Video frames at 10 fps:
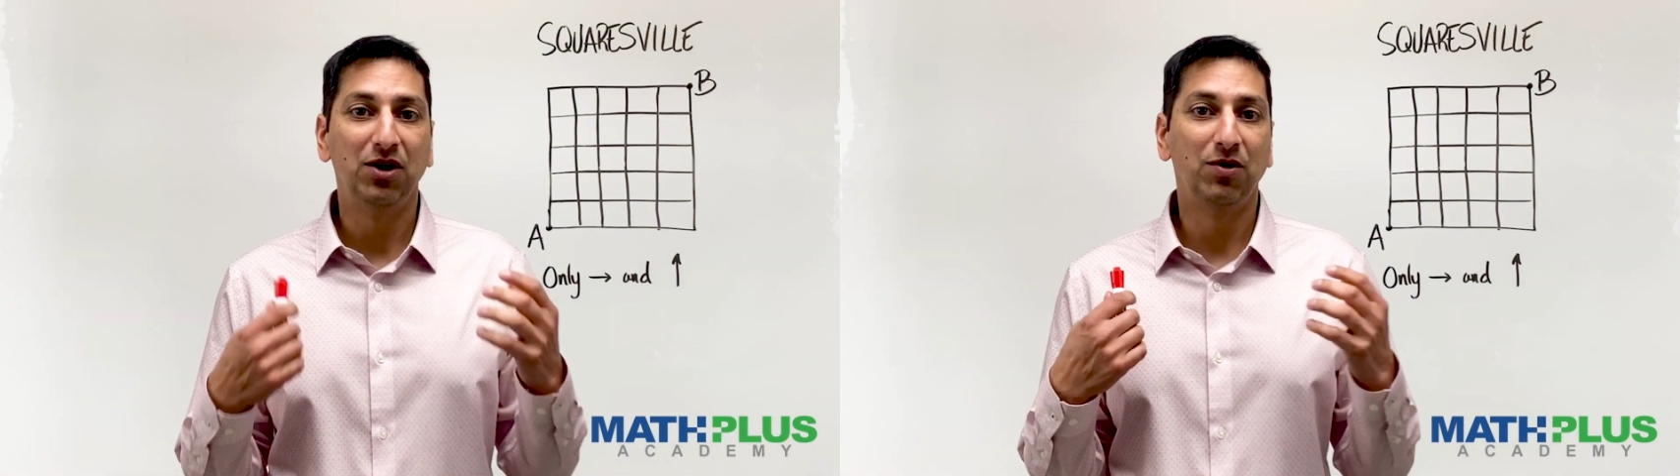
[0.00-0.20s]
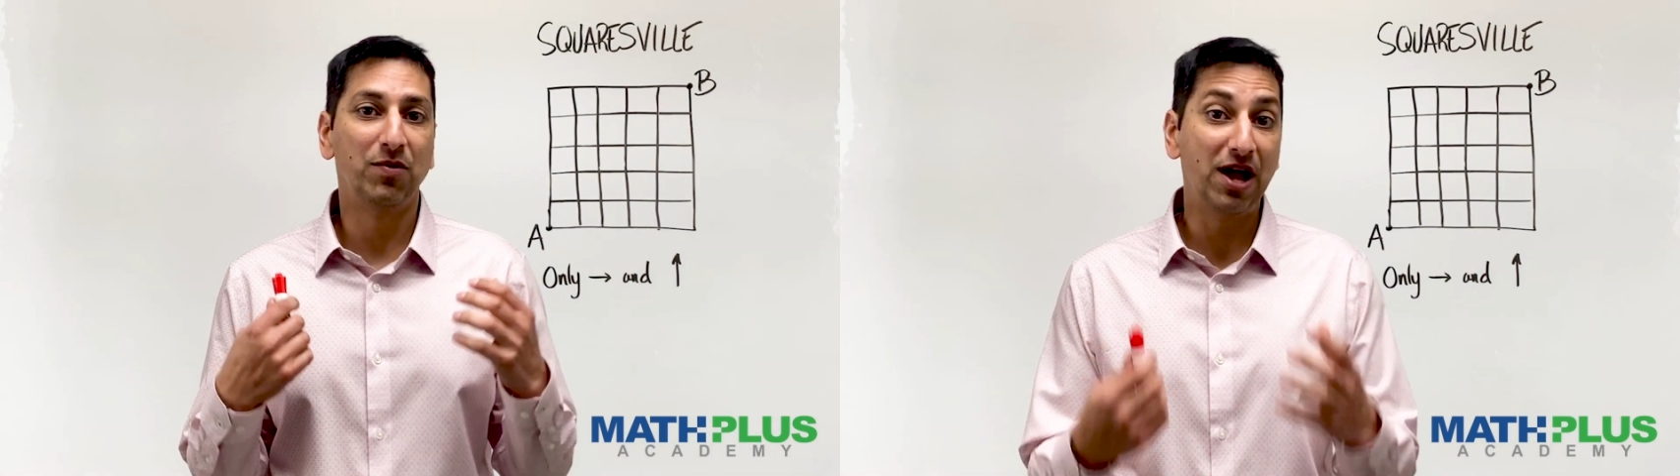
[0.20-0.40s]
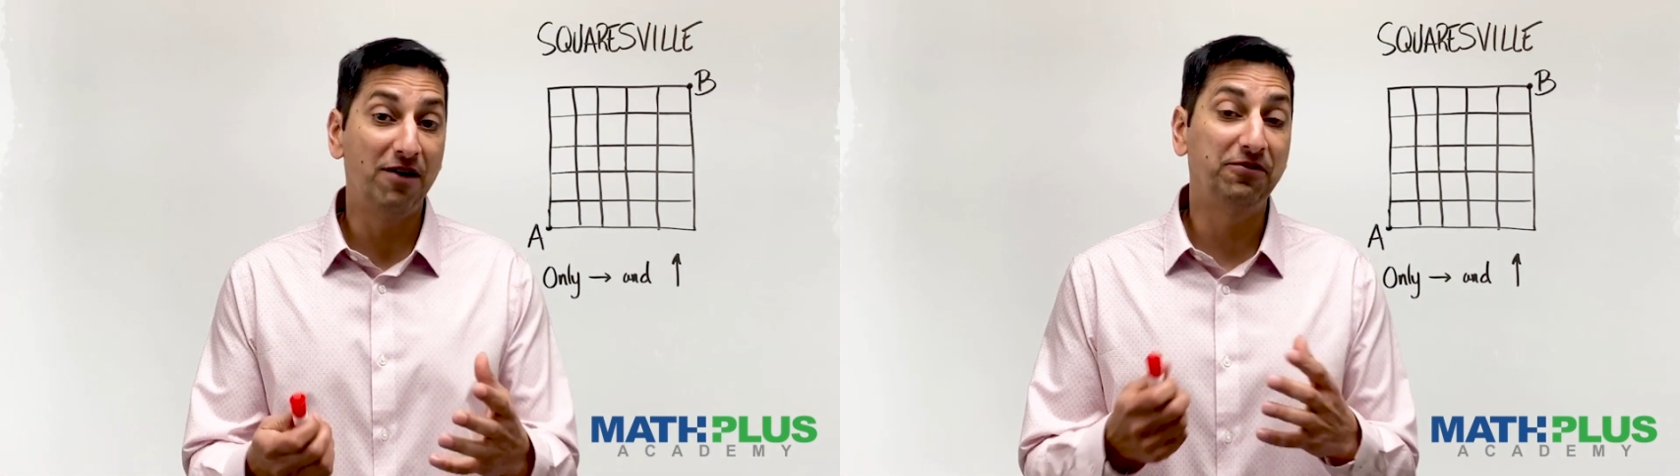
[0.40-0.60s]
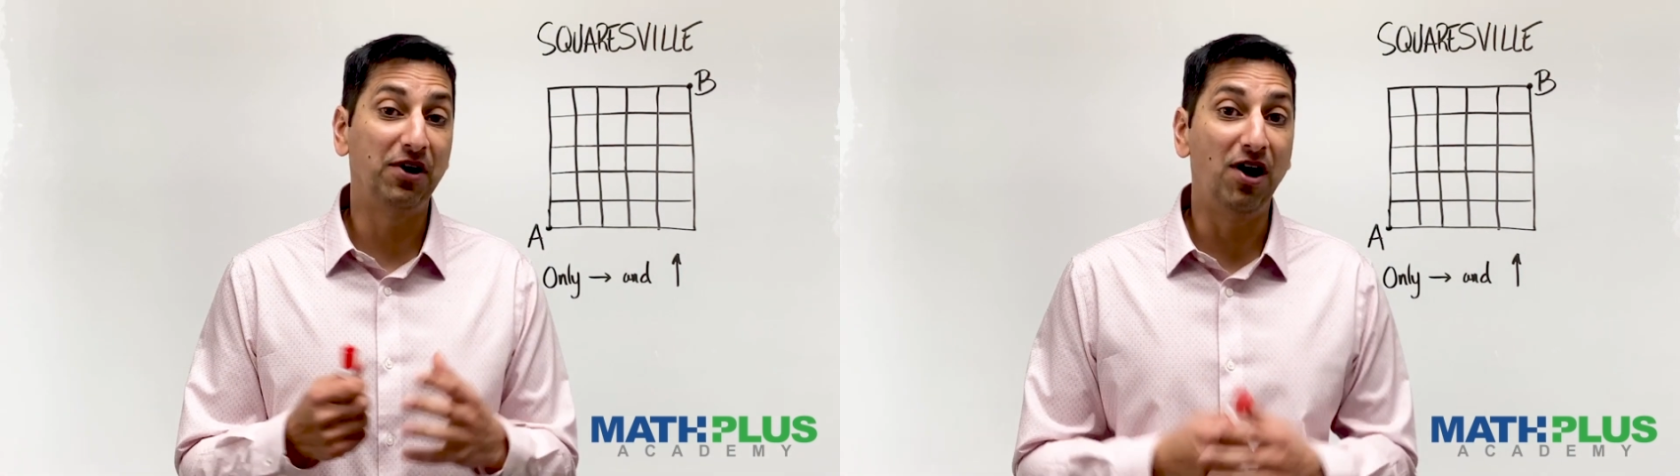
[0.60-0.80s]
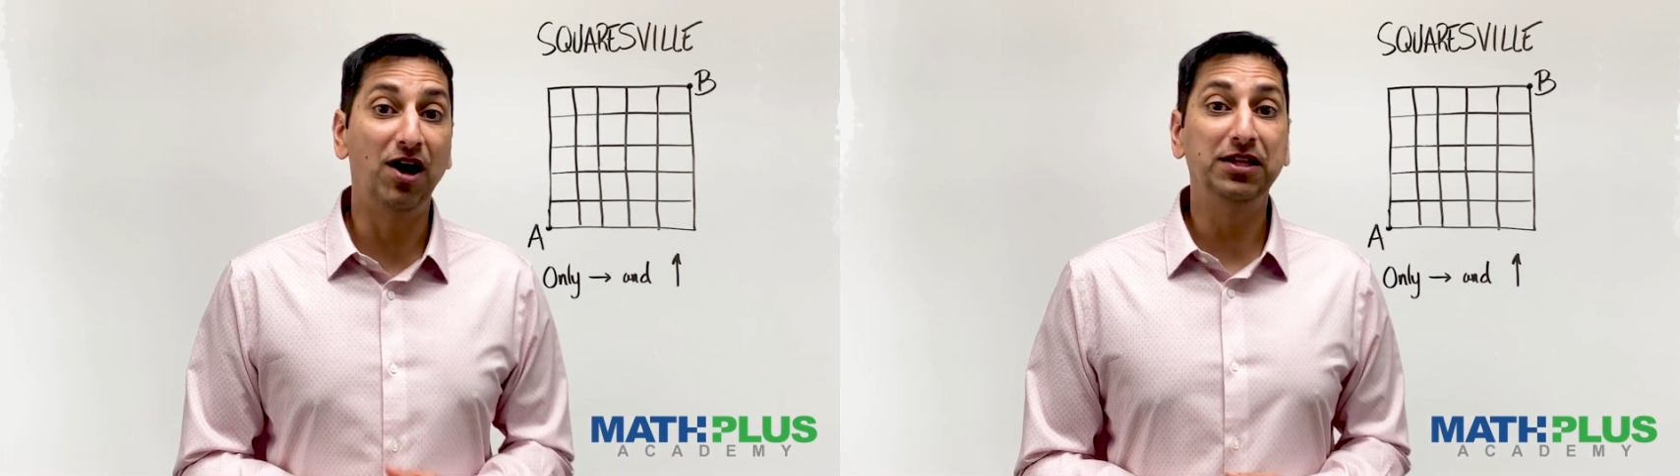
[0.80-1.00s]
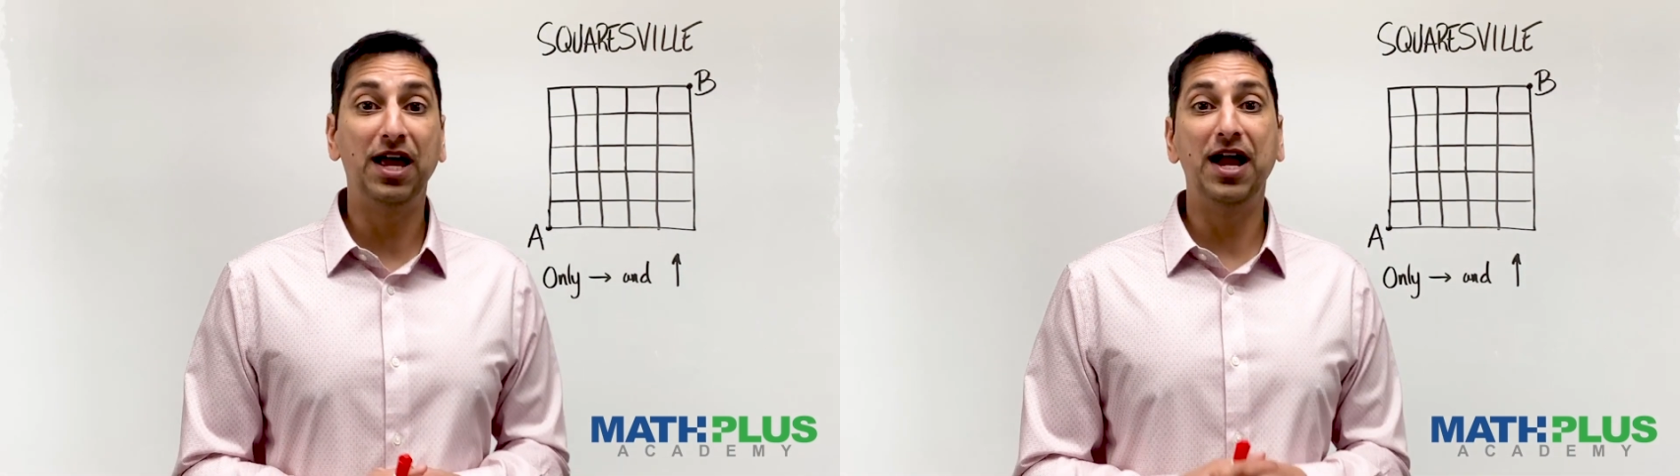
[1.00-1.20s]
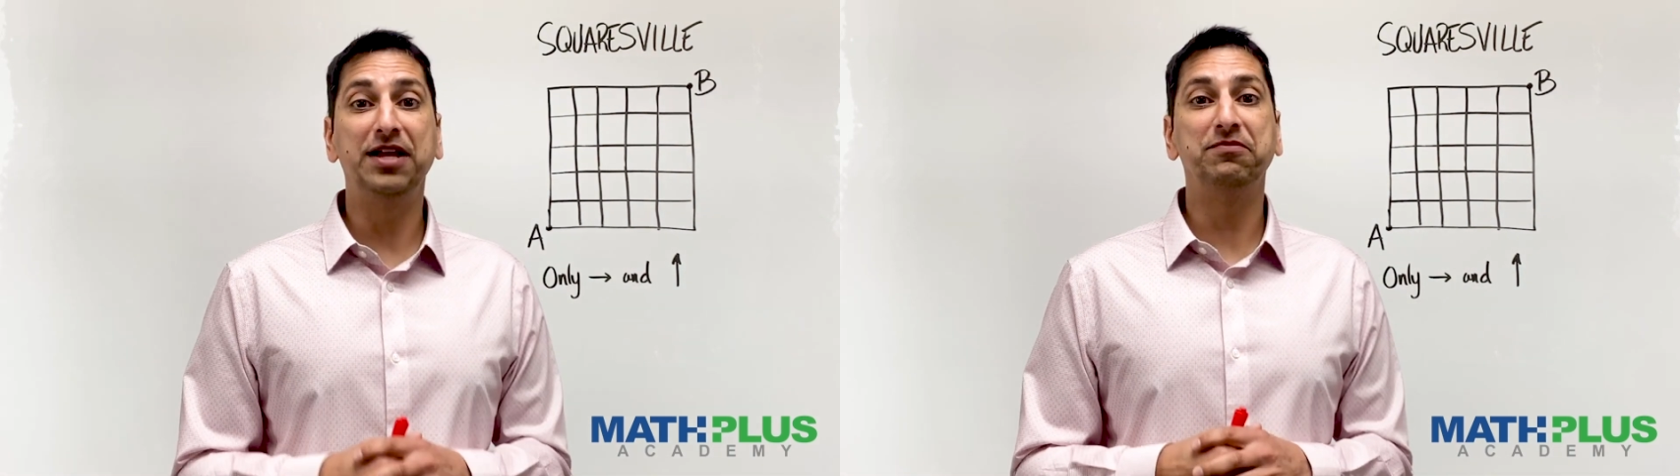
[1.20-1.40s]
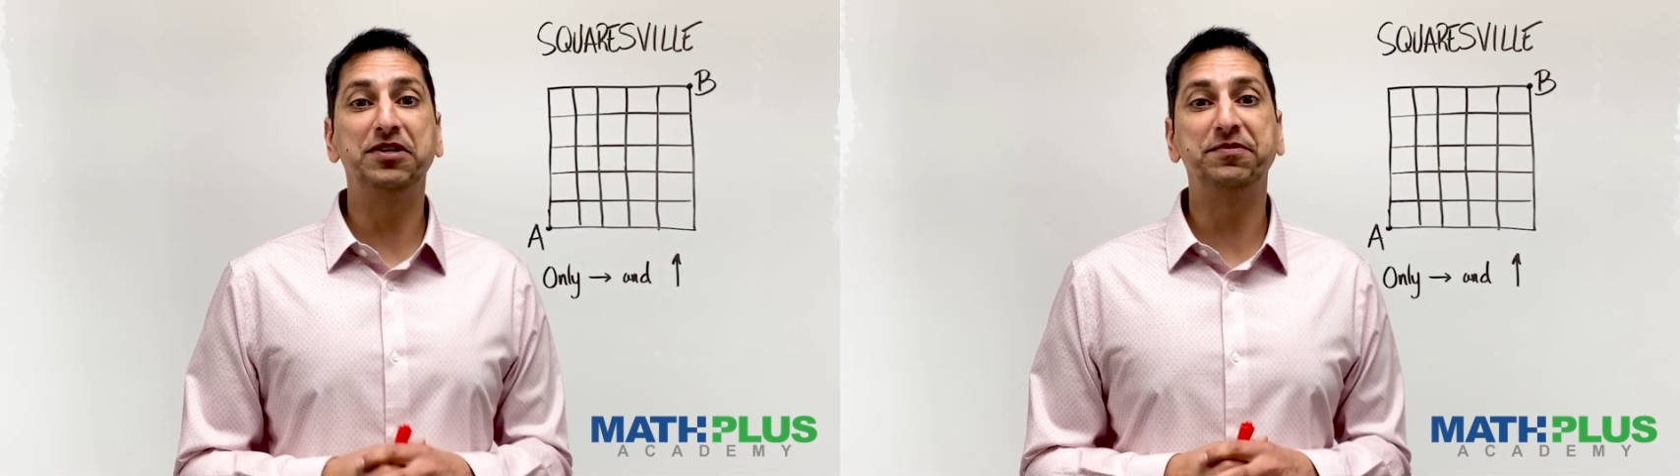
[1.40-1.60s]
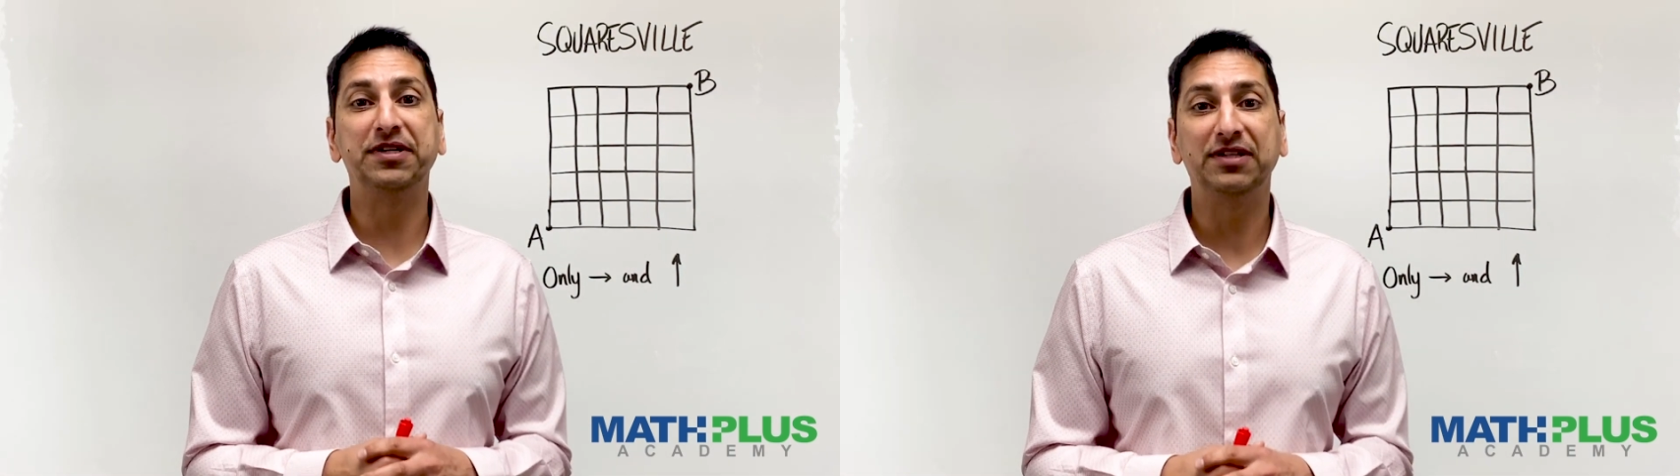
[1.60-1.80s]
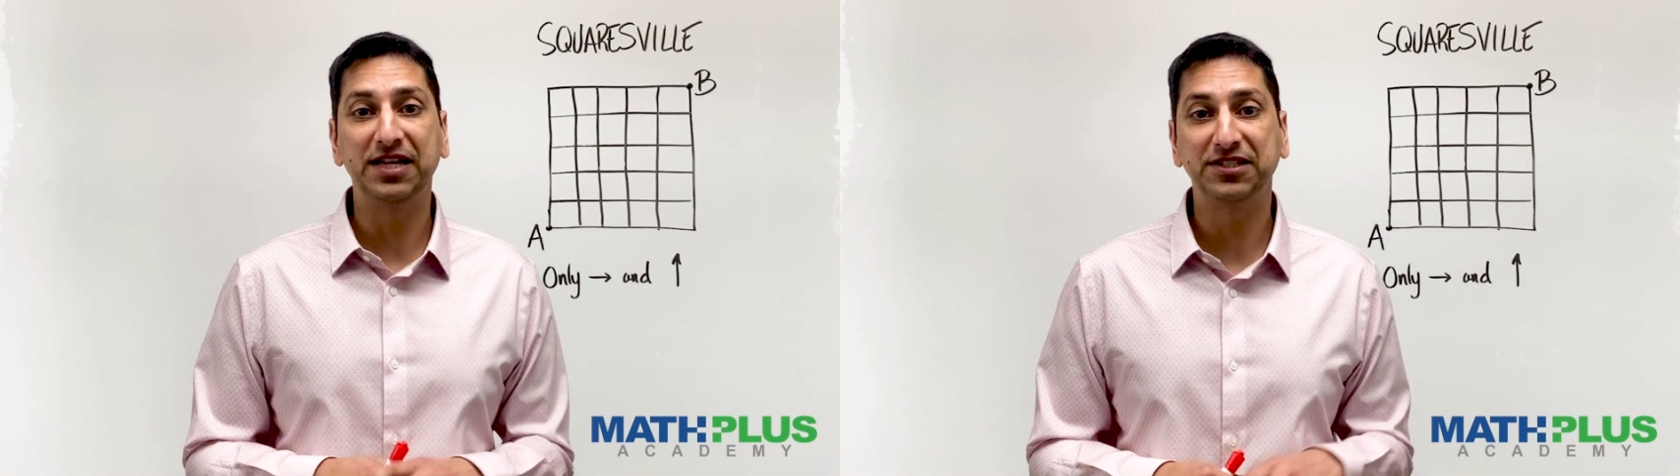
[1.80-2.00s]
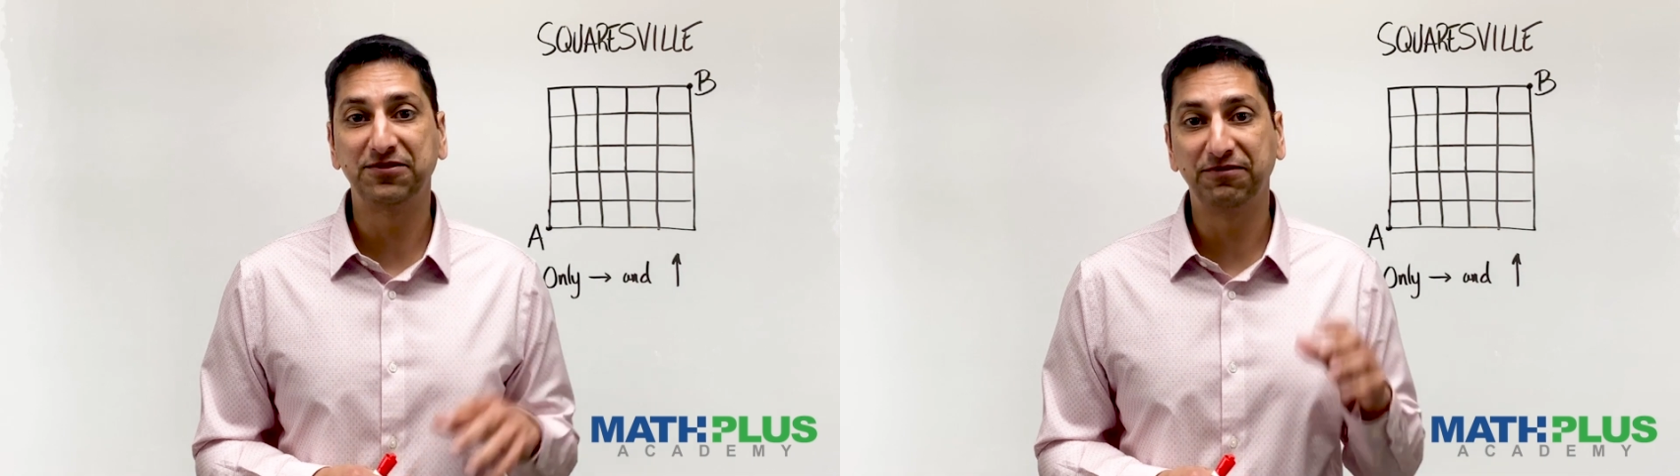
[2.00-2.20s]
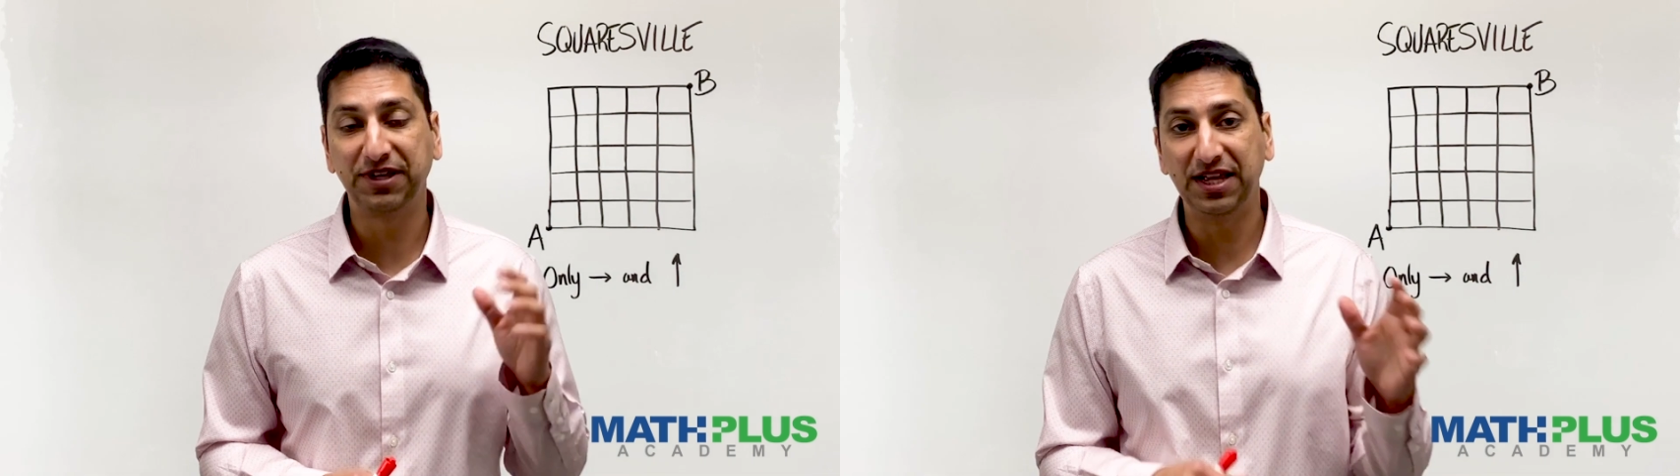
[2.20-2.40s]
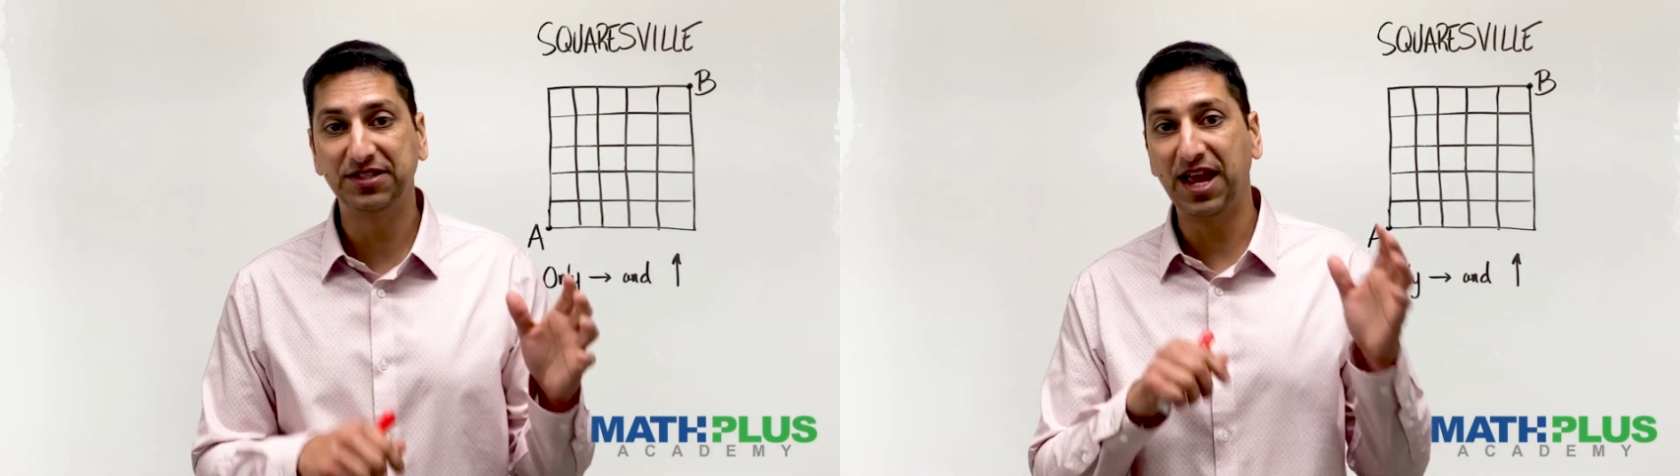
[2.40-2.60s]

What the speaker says: where we offer online enrichment classes for kids